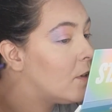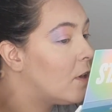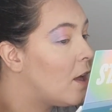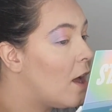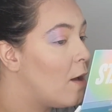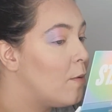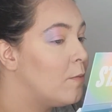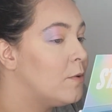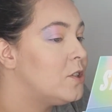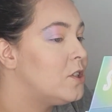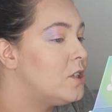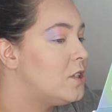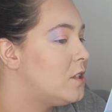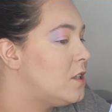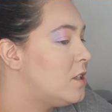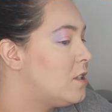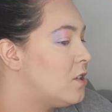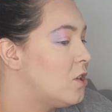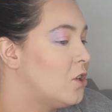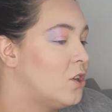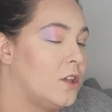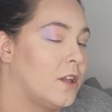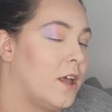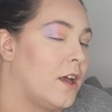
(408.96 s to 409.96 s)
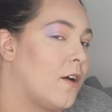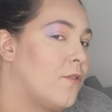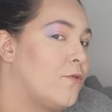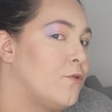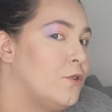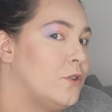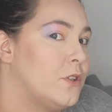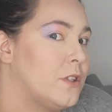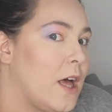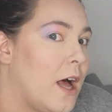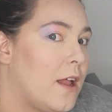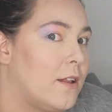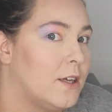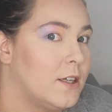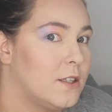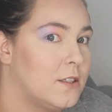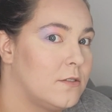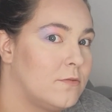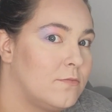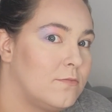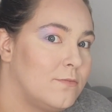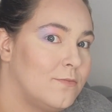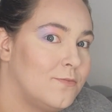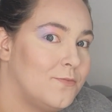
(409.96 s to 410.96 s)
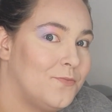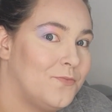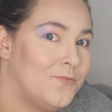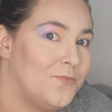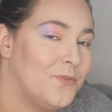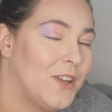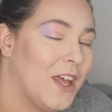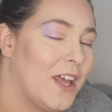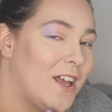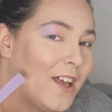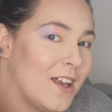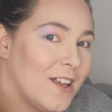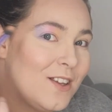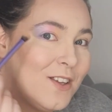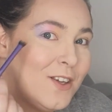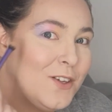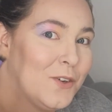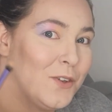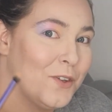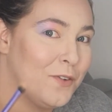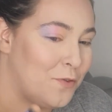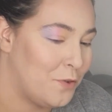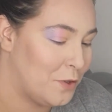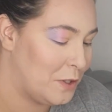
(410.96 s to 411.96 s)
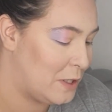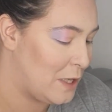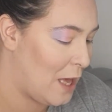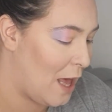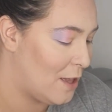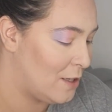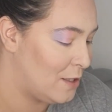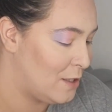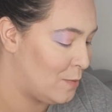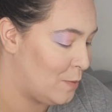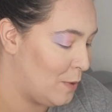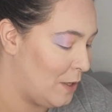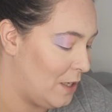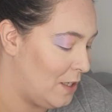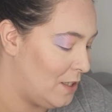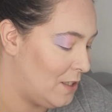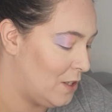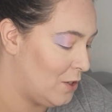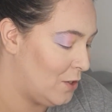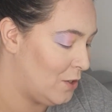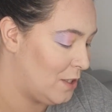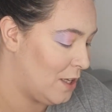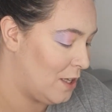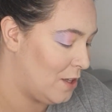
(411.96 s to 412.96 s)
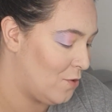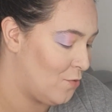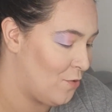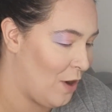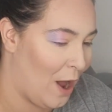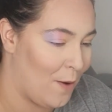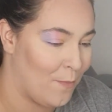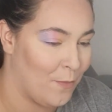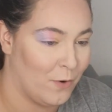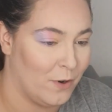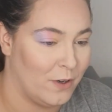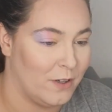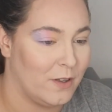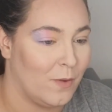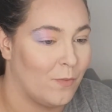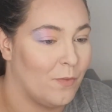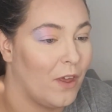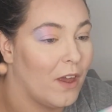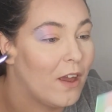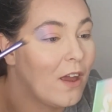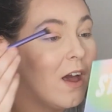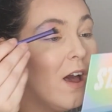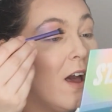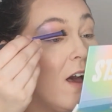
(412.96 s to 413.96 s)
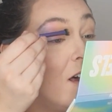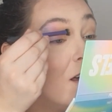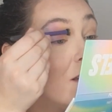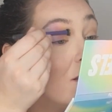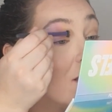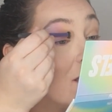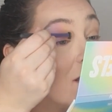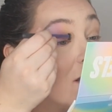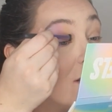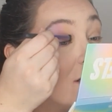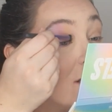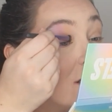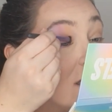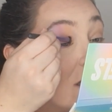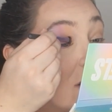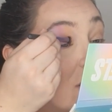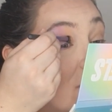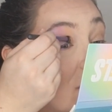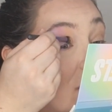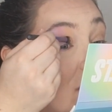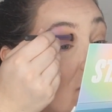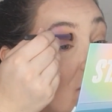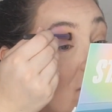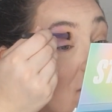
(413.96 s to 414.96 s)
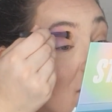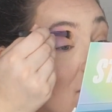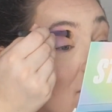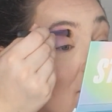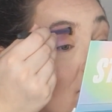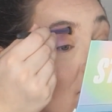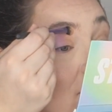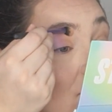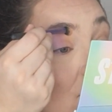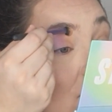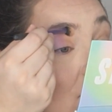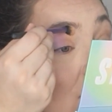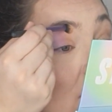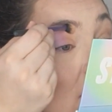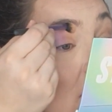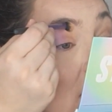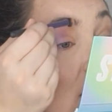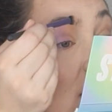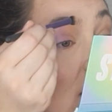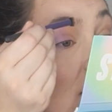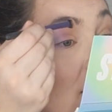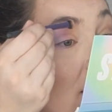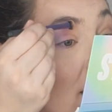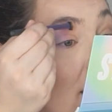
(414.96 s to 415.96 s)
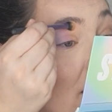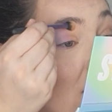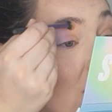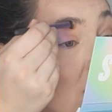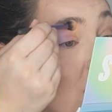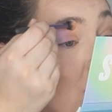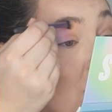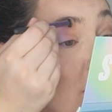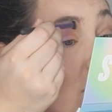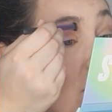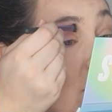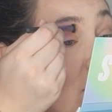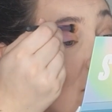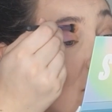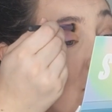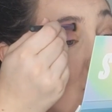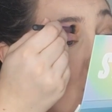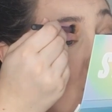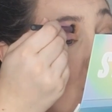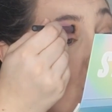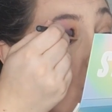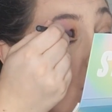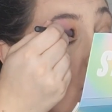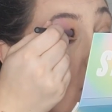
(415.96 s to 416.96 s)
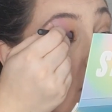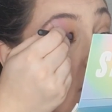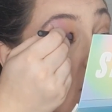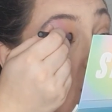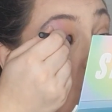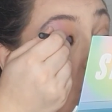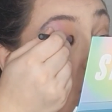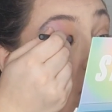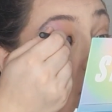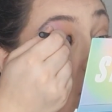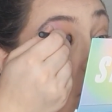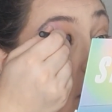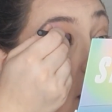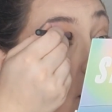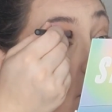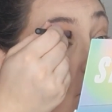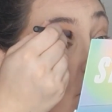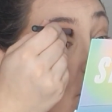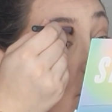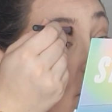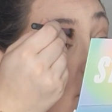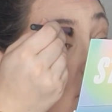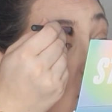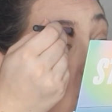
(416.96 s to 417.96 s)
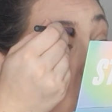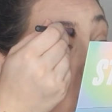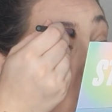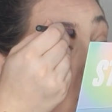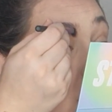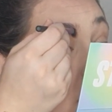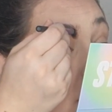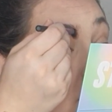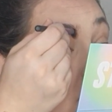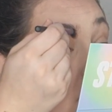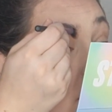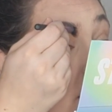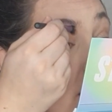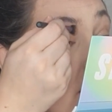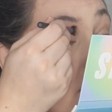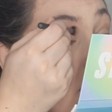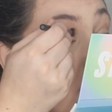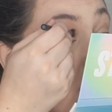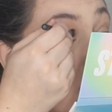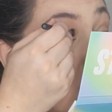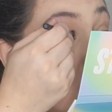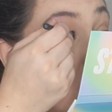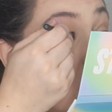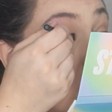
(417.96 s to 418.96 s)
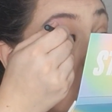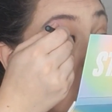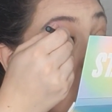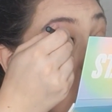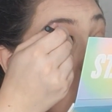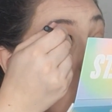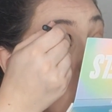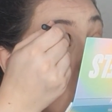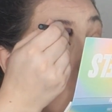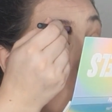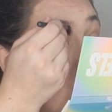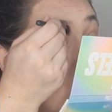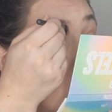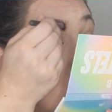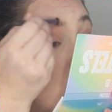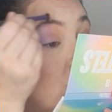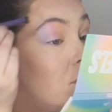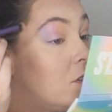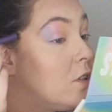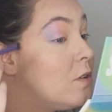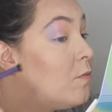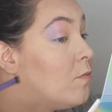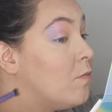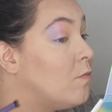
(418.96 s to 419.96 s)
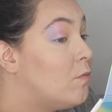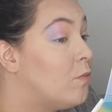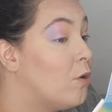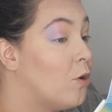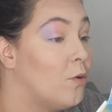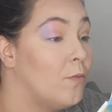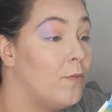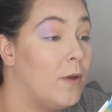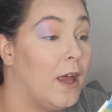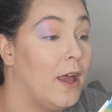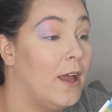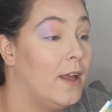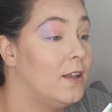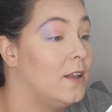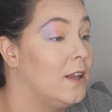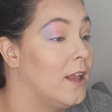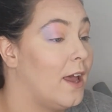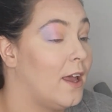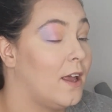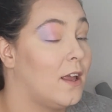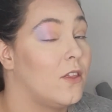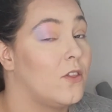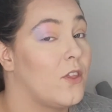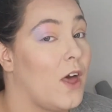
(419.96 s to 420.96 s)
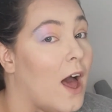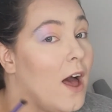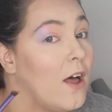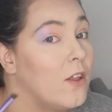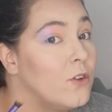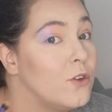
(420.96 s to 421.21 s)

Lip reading: How much does this look like a fruit salad? Like, you know the fruit salad squeeze? It looks like a wrapper or something. God, it's so cute. Like, I just wish this worked really well because I do love it. It's such a cute moment. Like, that